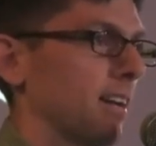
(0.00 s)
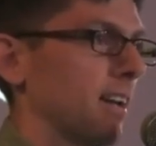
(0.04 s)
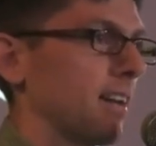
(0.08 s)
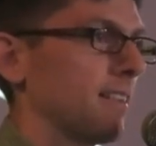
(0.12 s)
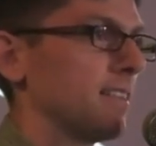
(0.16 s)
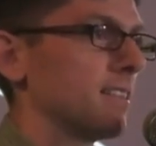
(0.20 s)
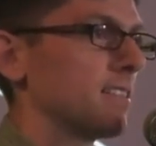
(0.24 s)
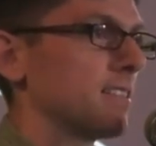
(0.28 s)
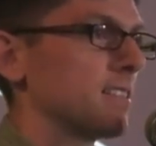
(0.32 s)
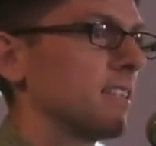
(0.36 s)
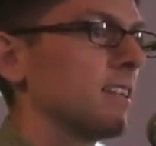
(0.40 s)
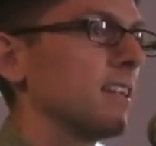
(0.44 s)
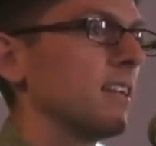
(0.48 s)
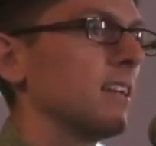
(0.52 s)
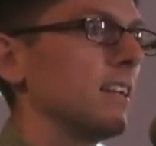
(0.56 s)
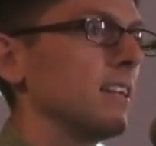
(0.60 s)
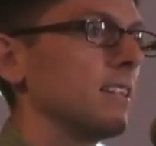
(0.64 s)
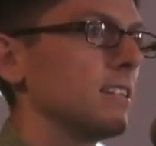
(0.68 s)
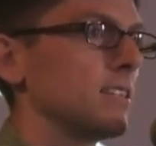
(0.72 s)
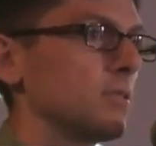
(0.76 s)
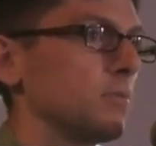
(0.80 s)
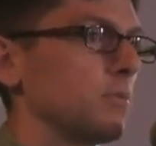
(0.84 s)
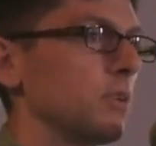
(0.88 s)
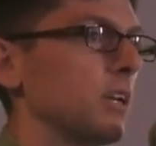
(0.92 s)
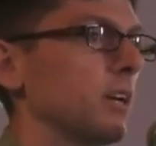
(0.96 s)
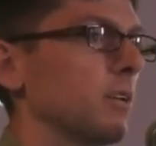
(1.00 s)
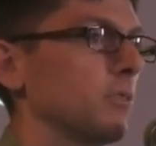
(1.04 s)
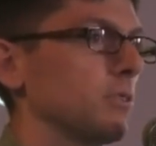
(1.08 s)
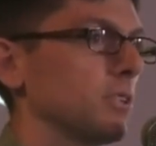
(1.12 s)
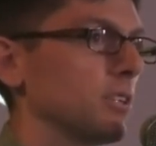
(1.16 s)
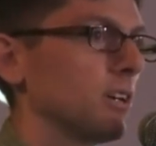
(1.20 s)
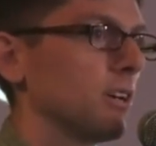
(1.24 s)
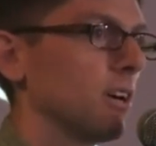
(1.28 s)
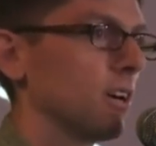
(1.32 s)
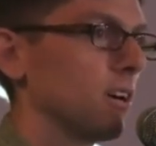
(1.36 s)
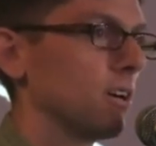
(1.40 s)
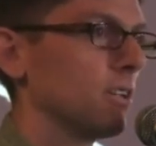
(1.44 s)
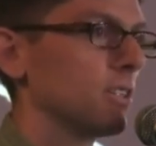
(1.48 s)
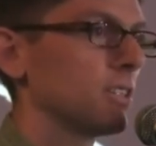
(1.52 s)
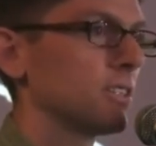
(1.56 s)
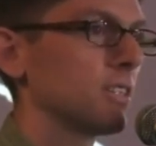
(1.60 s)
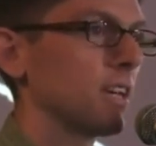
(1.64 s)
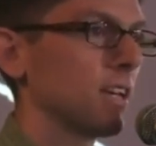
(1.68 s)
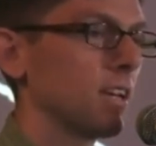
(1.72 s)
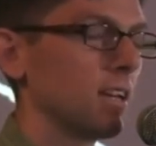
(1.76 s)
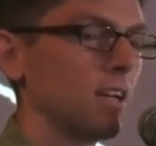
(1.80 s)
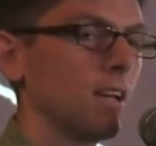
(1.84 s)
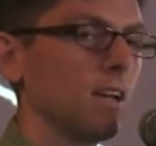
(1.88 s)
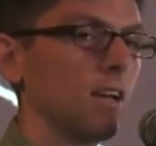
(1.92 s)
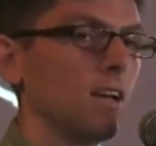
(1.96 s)
And the city needs to be able
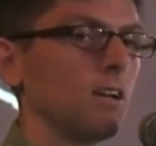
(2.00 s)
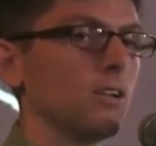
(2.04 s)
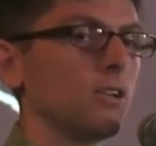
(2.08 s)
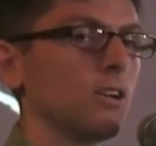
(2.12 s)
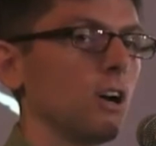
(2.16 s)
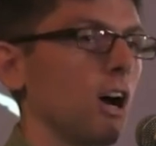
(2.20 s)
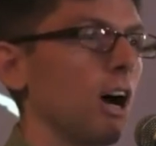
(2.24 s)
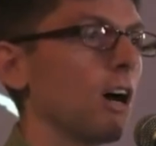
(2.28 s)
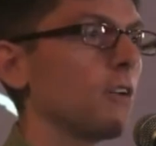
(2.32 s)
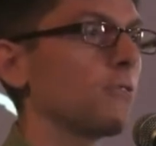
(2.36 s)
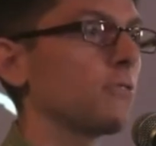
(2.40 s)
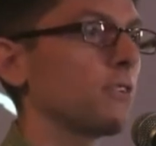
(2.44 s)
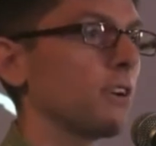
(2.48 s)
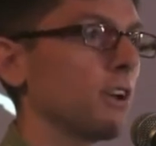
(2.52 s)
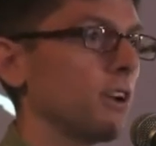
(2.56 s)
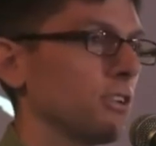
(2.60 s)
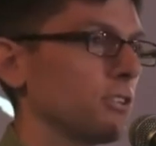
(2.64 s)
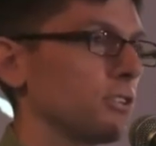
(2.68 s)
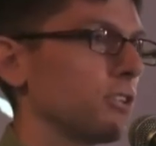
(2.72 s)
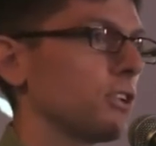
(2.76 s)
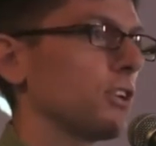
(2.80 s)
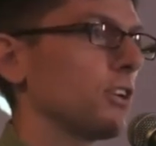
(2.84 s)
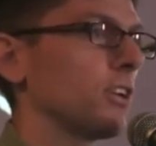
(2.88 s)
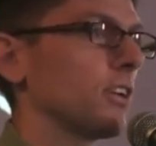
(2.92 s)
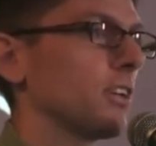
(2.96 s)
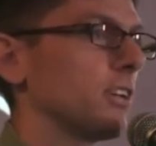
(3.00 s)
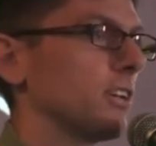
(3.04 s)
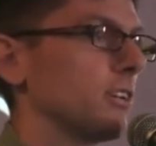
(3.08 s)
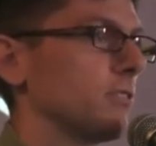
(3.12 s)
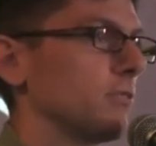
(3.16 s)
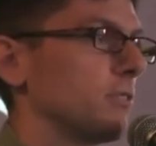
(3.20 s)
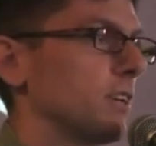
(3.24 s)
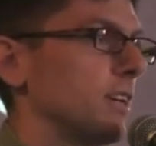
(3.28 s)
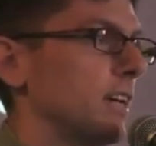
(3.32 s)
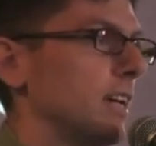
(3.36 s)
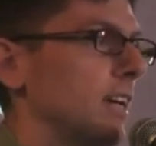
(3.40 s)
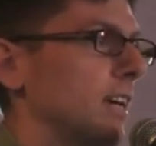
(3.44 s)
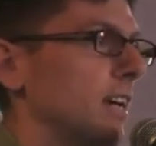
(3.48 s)
to offer an alternative